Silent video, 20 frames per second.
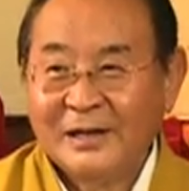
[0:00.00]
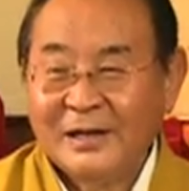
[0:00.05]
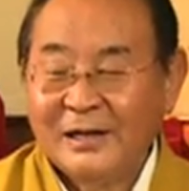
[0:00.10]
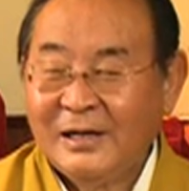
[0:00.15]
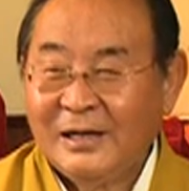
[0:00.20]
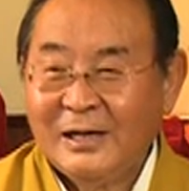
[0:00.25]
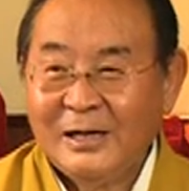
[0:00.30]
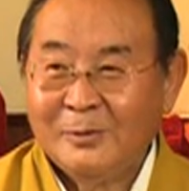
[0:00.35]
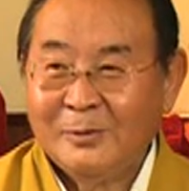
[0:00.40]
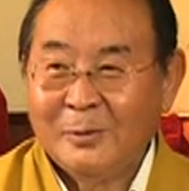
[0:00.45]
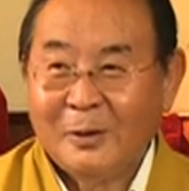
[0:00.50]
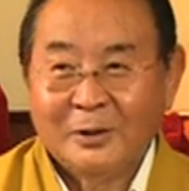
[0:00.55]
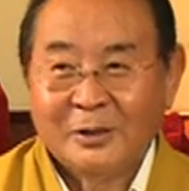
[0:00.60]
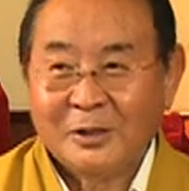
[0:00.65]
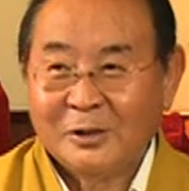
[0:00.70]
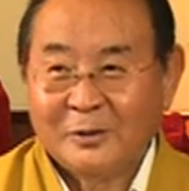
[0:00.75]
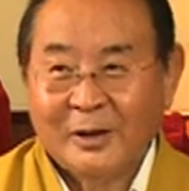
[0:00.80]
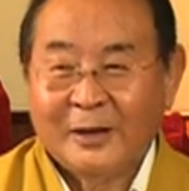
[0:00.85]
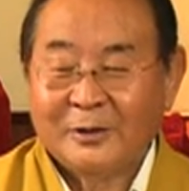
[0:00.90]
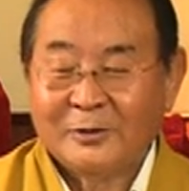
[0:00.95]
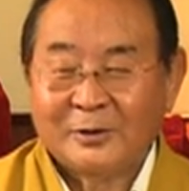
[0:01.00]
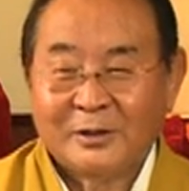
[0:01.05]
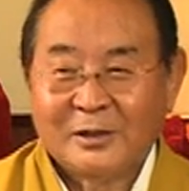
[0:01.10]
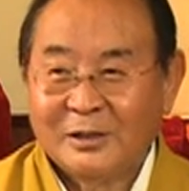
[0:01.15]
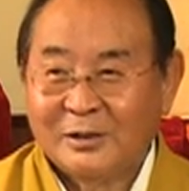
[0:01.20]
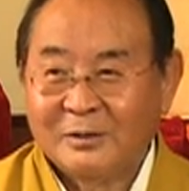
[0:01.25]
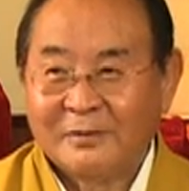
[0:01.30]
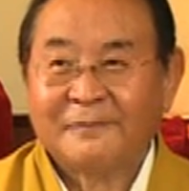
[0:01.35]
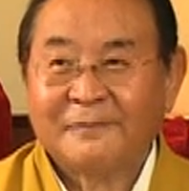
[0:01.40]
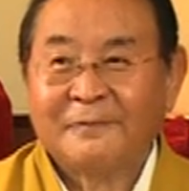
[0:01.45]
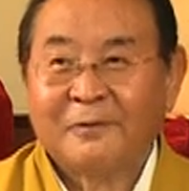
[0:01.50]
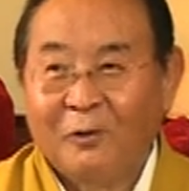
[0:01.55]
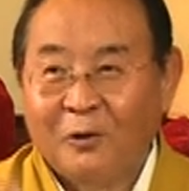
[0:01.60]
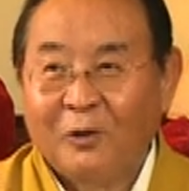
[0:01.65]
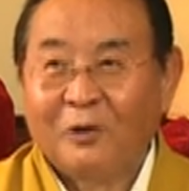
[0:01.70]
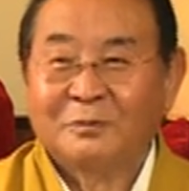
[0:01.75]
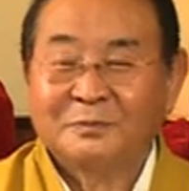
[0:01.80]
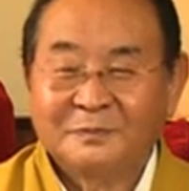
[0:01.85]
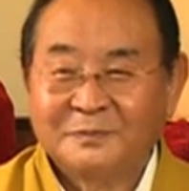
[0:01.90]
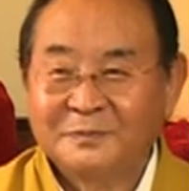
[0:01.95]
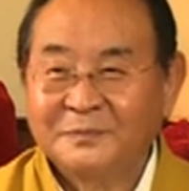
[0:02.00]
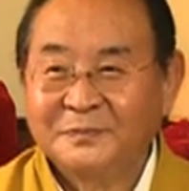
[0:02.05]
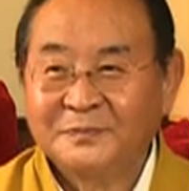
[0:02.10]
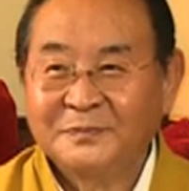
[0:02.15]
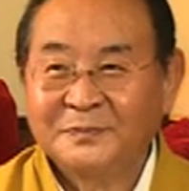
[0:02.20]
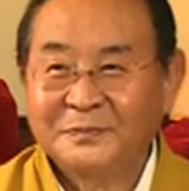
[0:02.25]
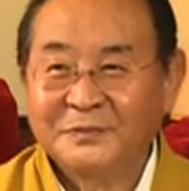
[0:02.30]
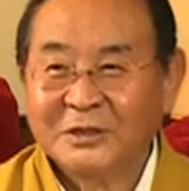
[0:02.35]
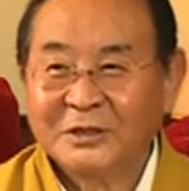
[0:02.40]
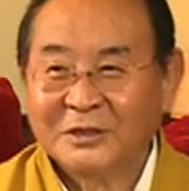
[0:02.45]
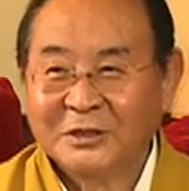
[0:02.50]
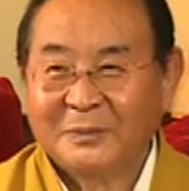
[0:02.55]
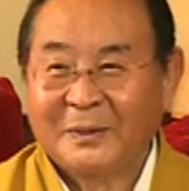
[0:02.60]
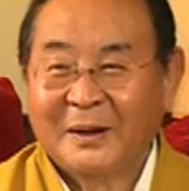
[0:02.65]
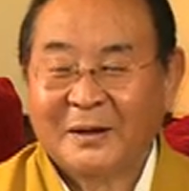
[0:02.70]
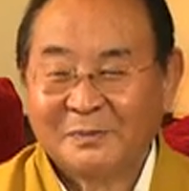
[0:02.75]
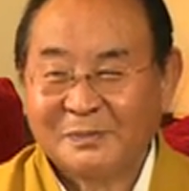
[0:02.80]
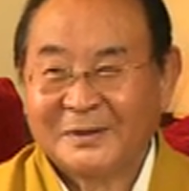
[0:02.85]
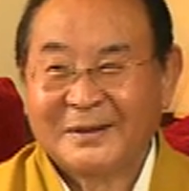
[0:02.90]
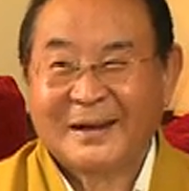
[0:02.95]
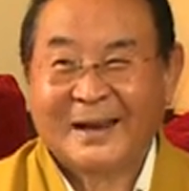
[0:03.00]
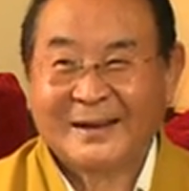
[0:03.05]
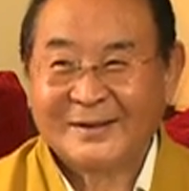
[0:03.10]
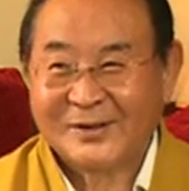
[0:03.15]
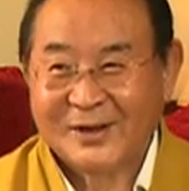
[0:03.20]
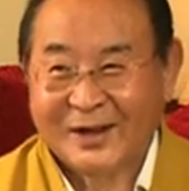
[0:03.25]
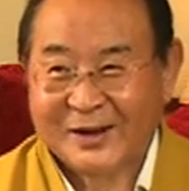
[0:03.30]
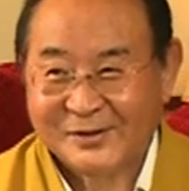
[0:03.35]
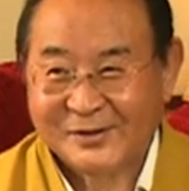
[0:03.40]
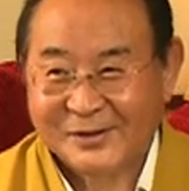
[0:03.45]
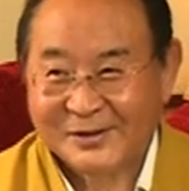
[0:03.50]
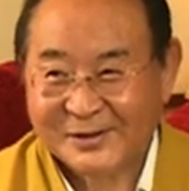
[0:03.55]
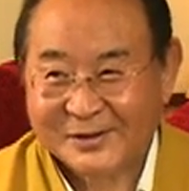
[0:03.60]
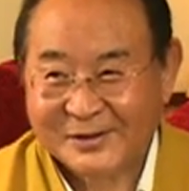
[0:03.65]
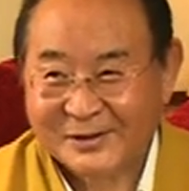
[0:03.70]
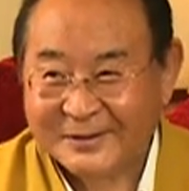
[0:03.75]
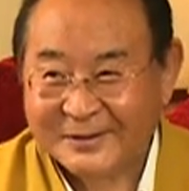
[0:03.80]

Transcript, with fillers: He wanted to actually reform the Tibetan pronunciations.